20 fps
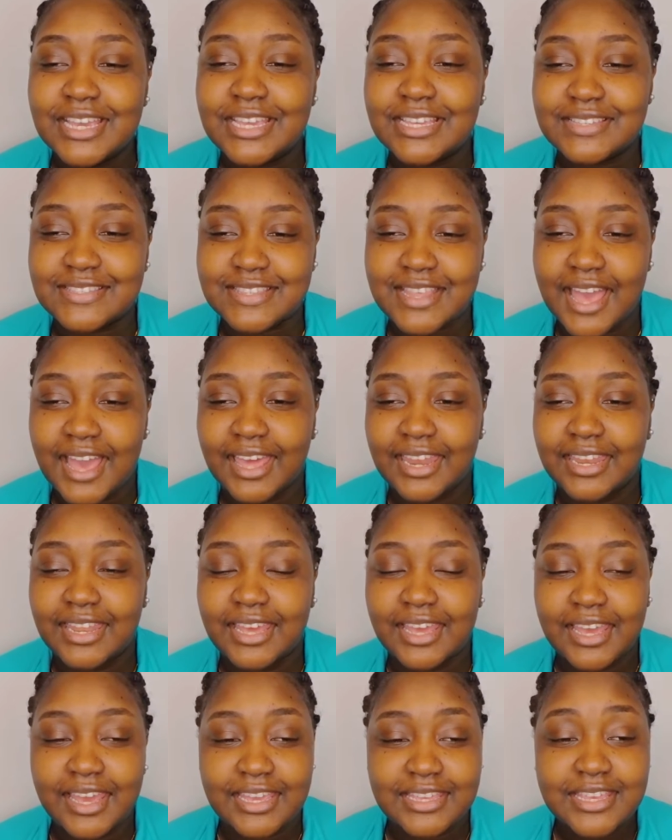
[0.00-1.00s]
is that
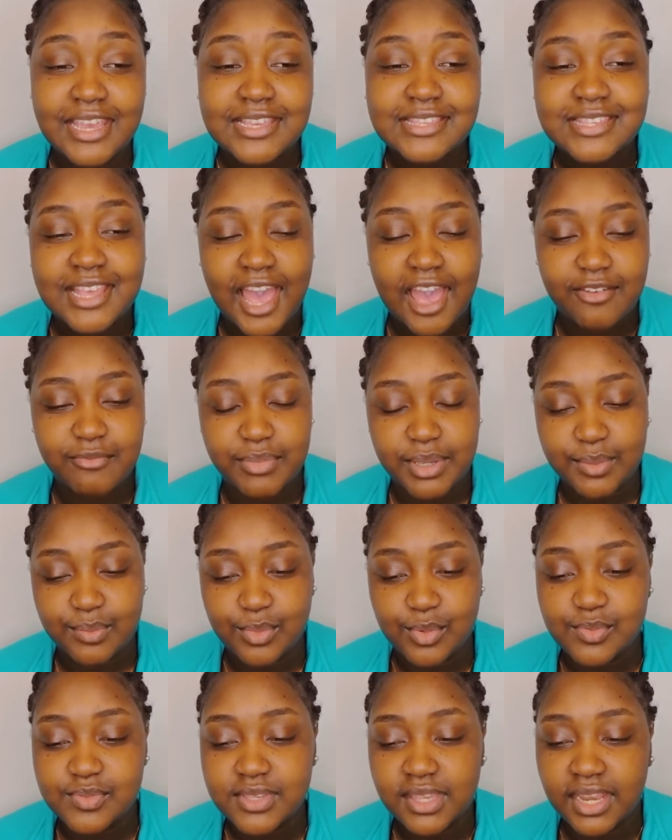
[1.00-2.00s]
yes, I have big
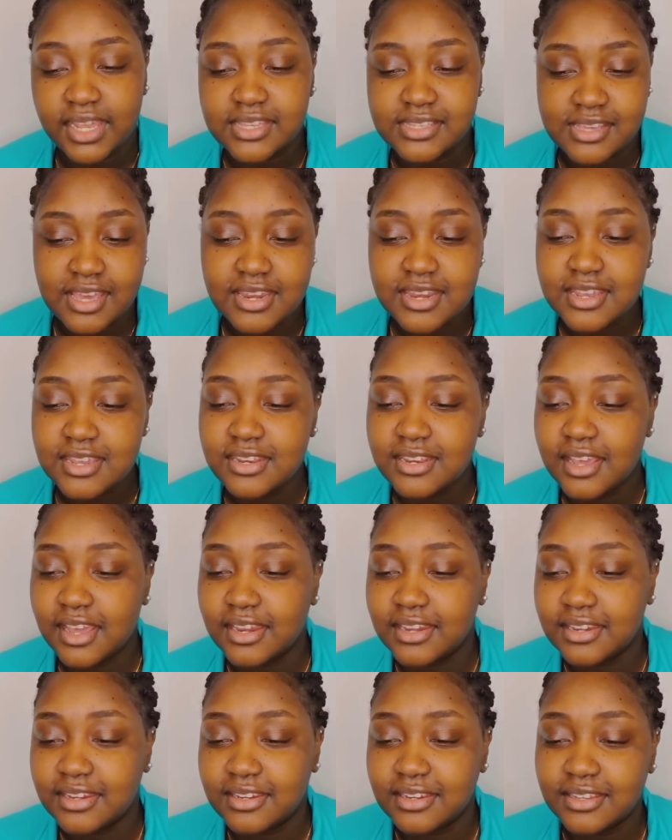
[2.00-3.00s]
boobs and I get it,
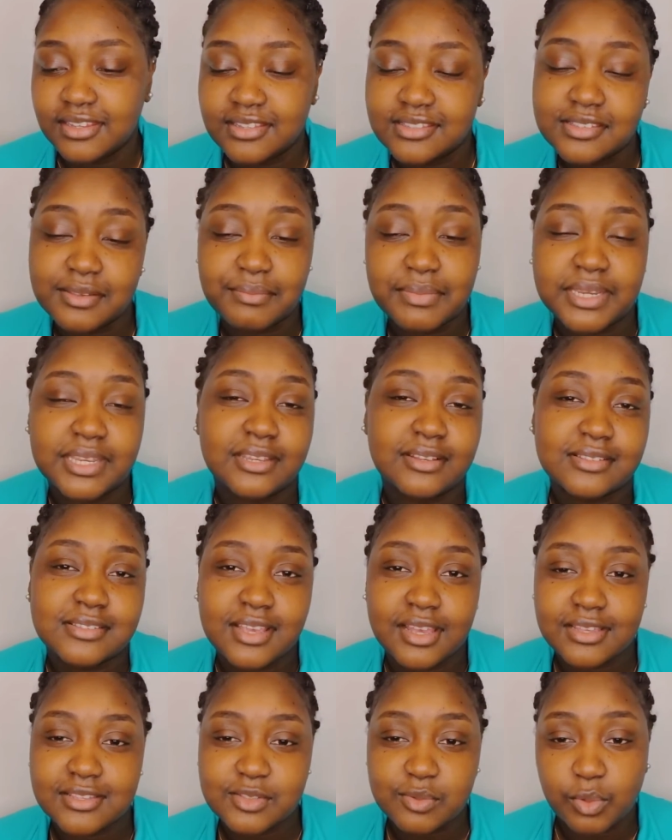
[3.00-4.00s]
and somebody else
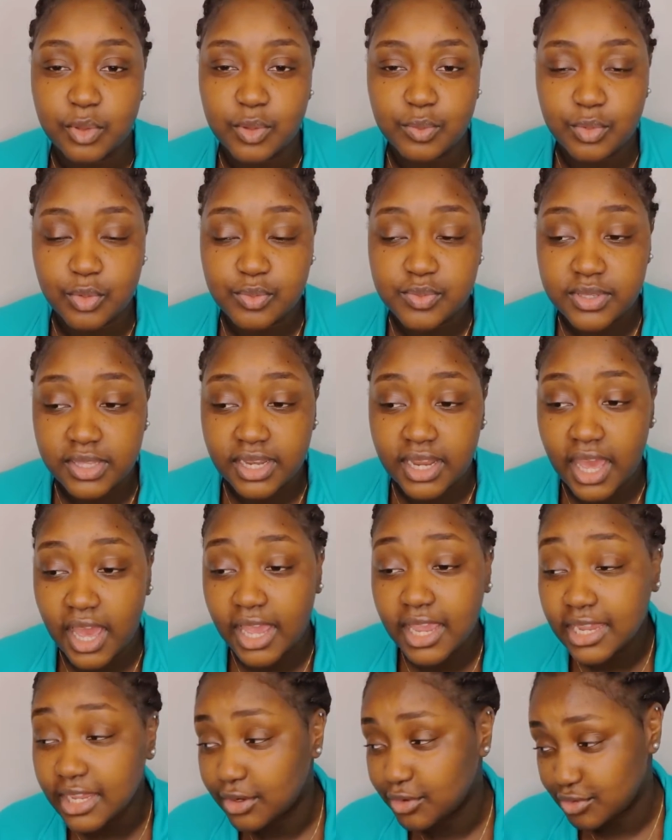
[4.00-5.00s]
has small boobs and
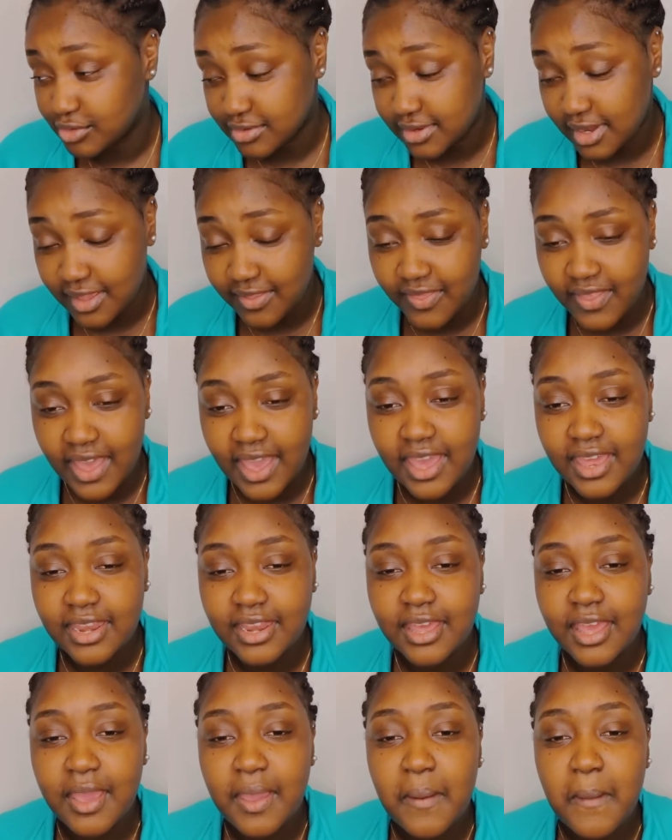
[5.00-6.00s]
I understand that,
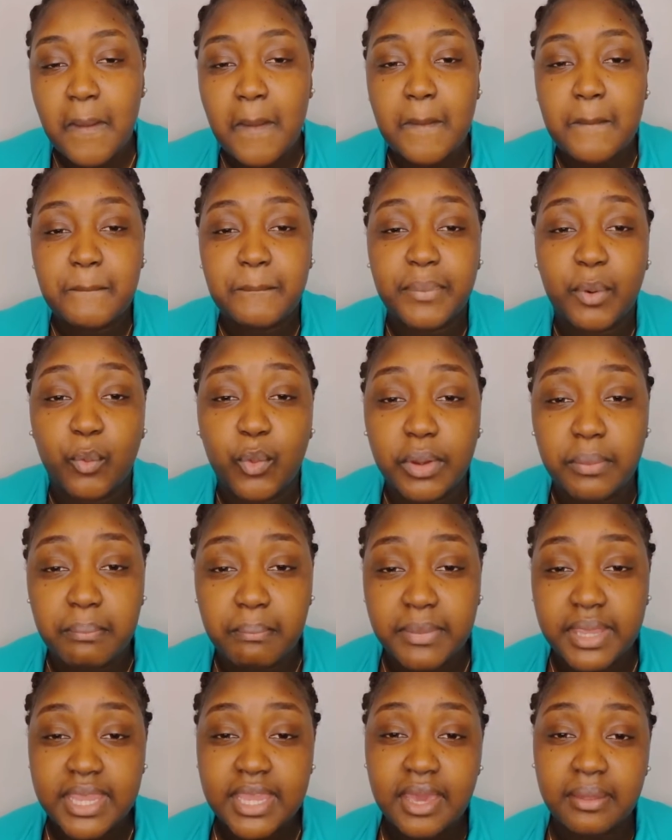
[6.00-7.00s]
But when
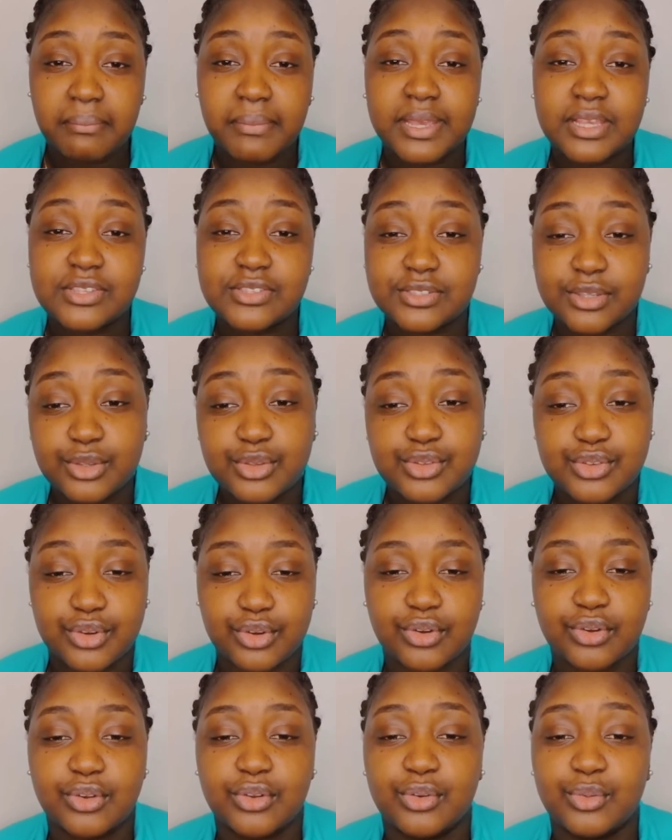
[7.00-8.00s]
me and my
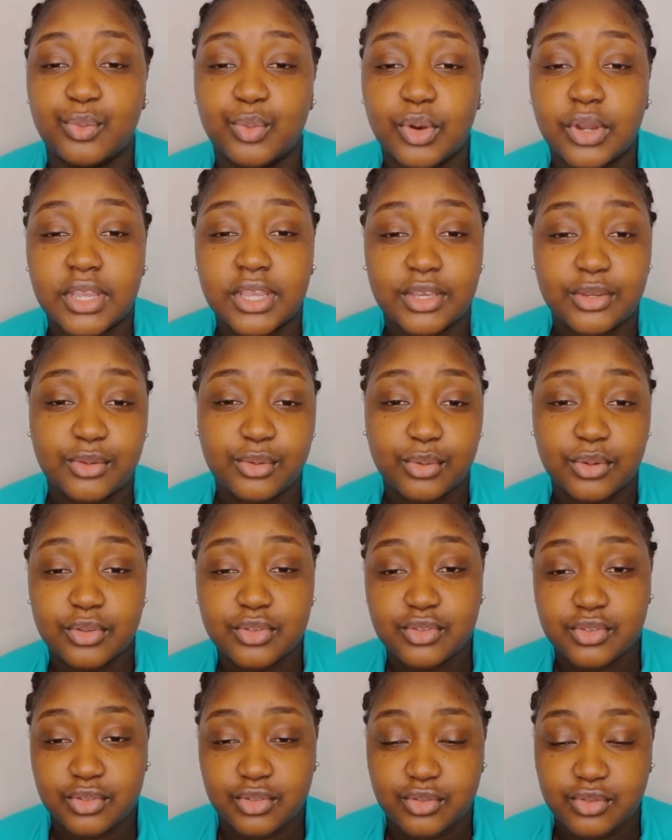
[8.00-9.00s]
sister walk into a
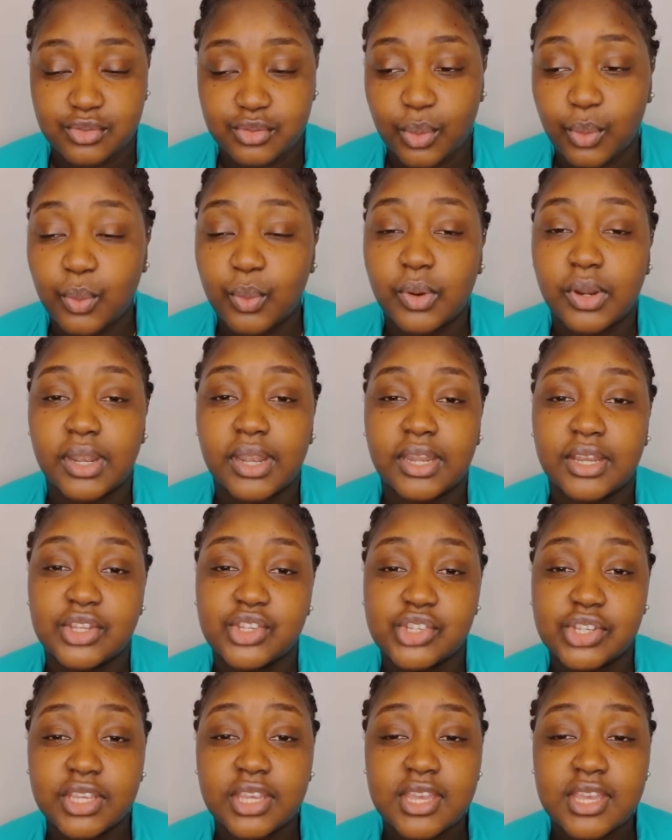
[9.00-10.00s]
store, she